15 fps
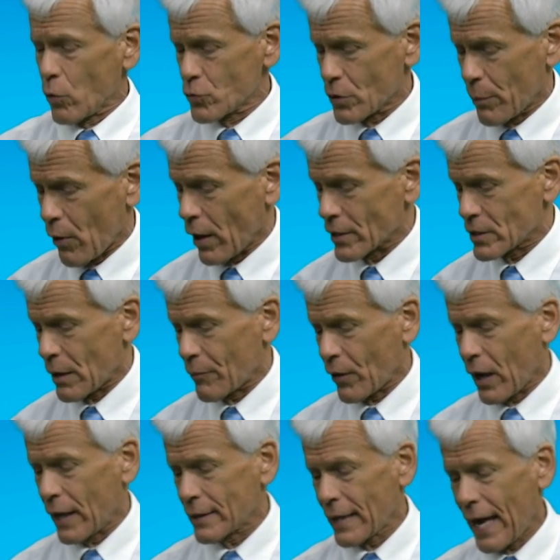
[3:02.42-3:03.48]
upon, something
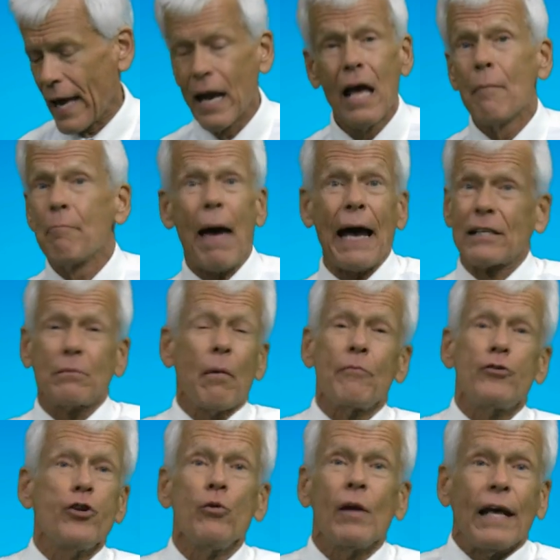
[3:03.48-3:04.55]
like that.
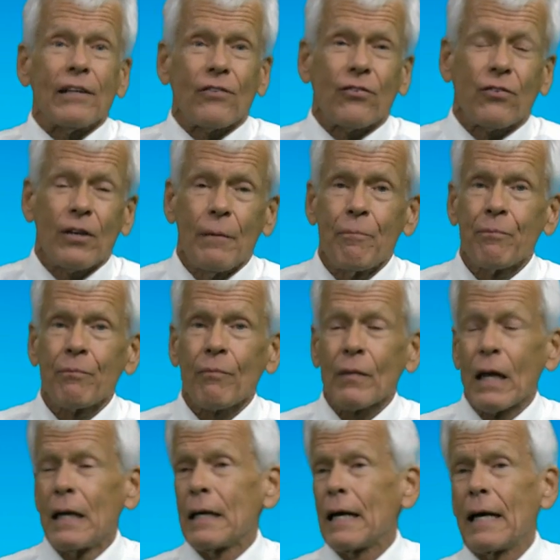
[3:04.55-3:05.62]
Maximum units.
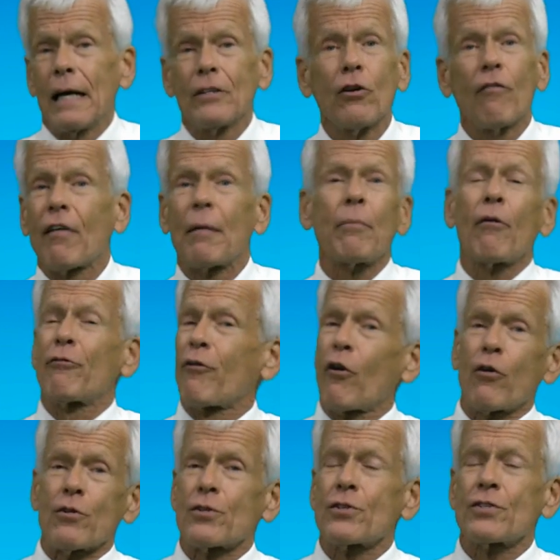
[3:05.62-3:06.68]
November
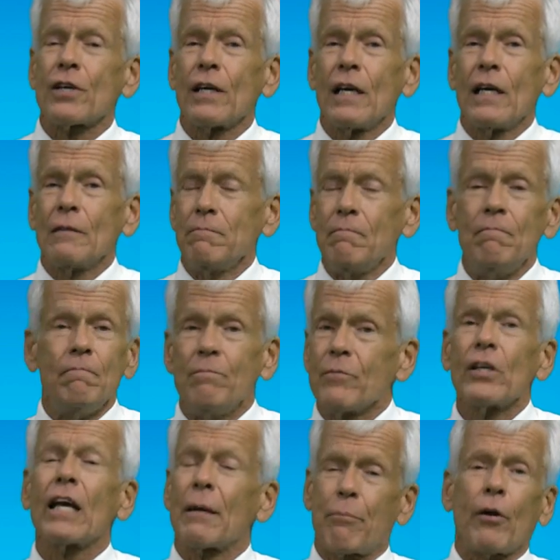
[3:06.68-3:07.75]
1st, you
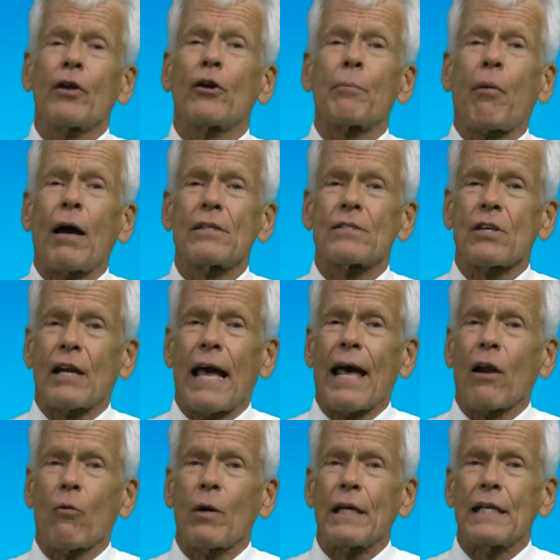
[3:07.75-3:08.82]
can get pretty good prices on
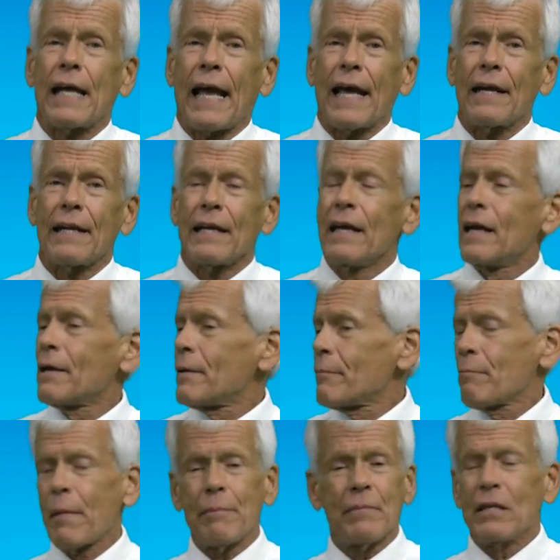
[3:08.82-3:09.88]
Halloween candy.
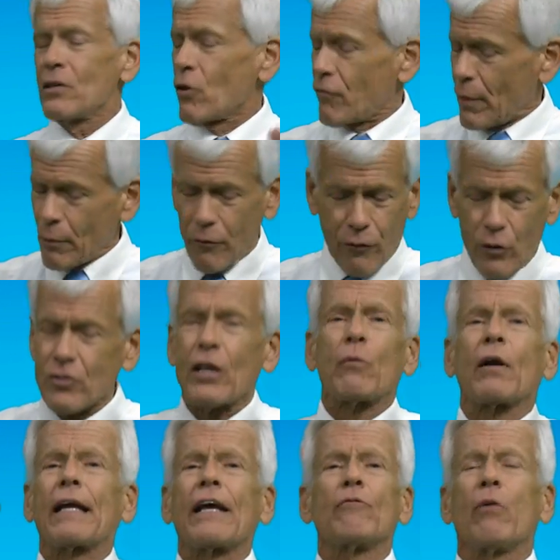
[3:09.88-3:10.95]
November 1st, they
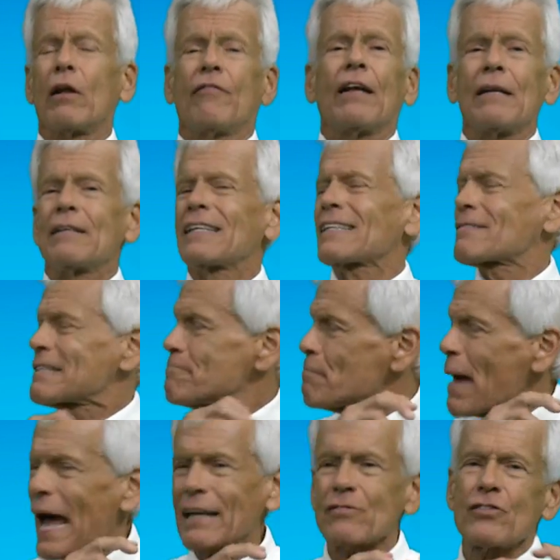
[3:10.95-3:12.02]
want to get rid of it. Just
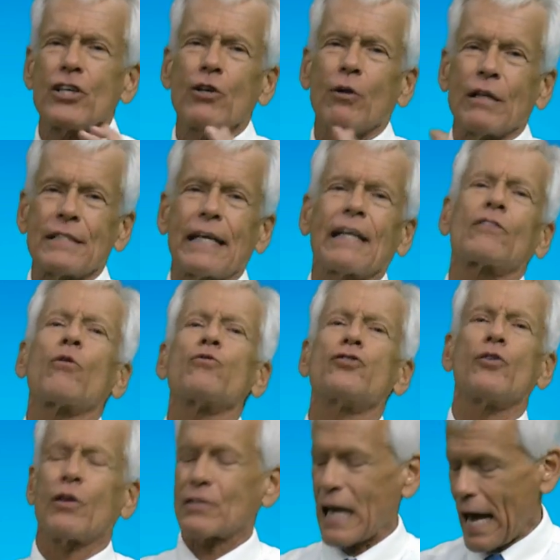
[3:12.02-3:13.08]
max the units. Get those
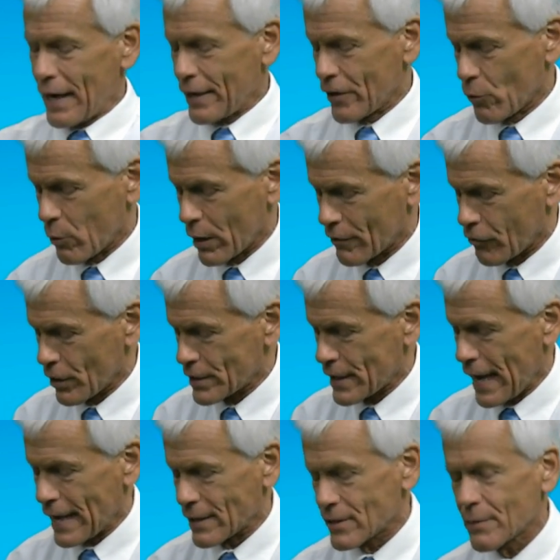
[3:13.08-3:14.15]
units out of here, whatever it
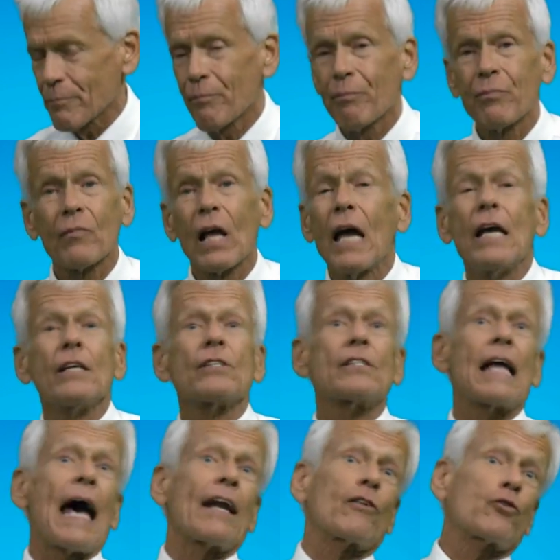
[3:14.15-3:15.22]
takes.
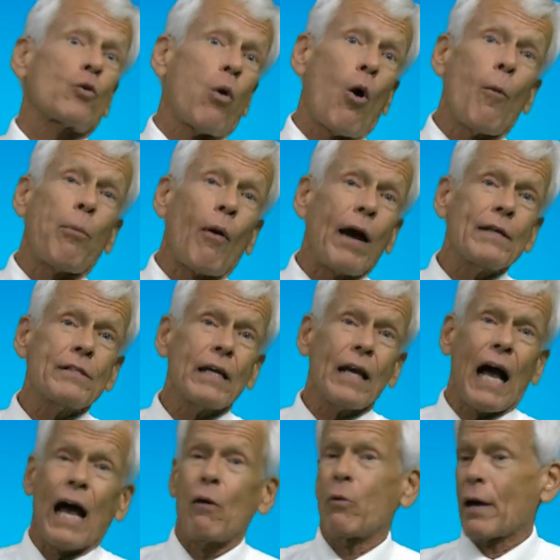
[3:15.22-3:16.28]
Status quo pricing,
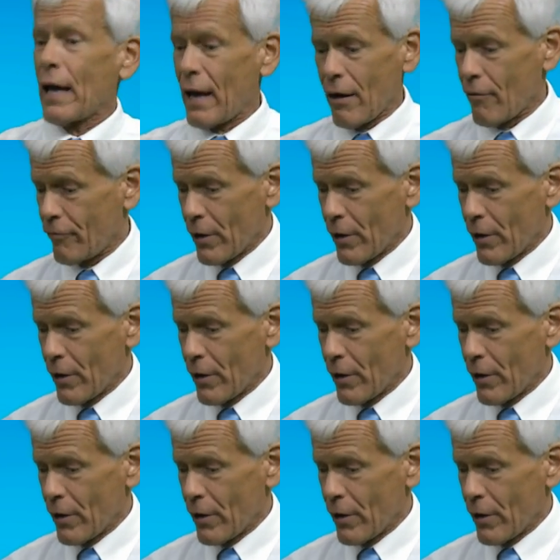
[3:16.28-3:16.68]
I would have